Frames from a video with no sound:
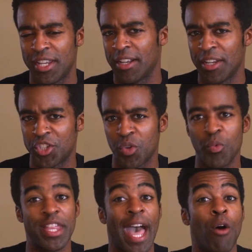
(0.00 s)
technician
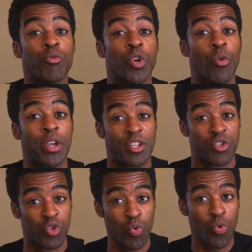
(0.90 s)
without going to
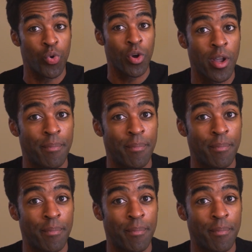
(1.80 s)
school,